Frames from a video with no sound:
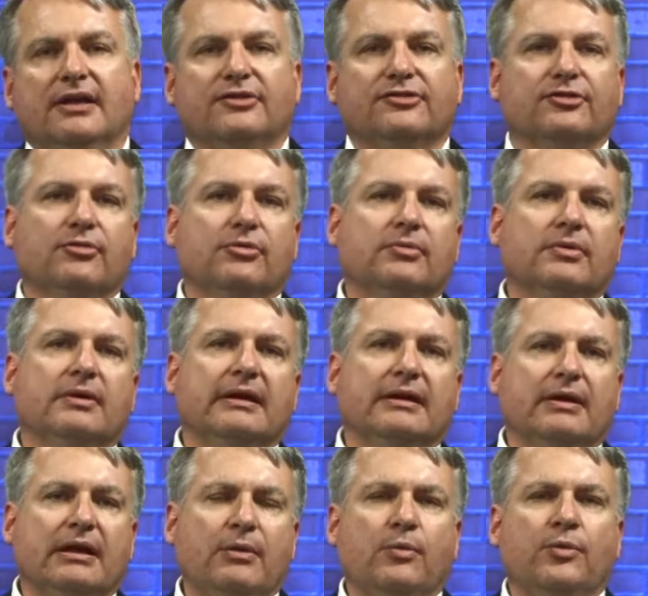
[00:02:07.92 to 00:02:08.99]
So
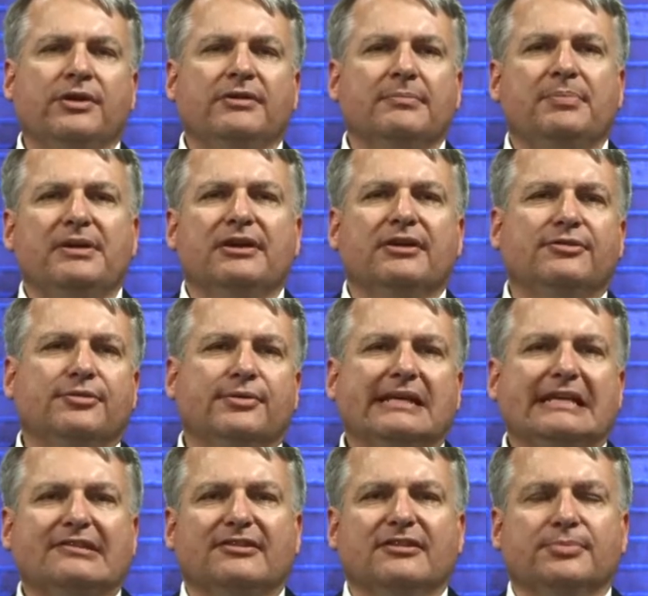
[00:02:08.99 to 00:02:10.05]
it wouldn't be
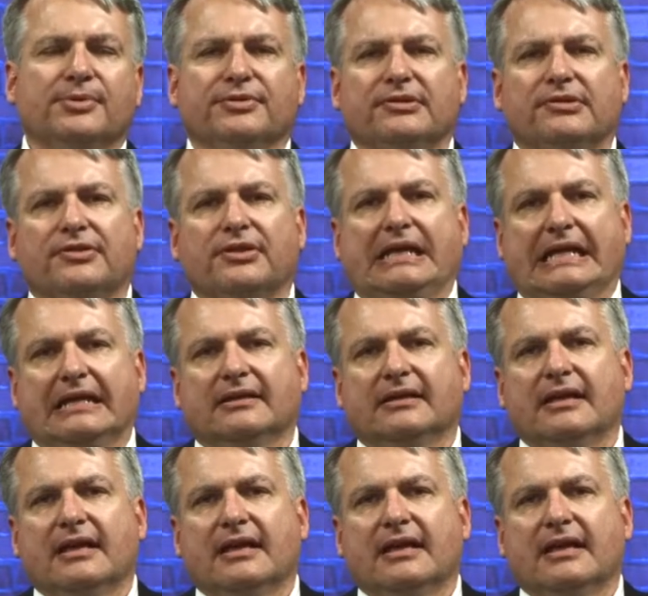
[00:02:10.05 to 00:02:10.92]
unreasonable to think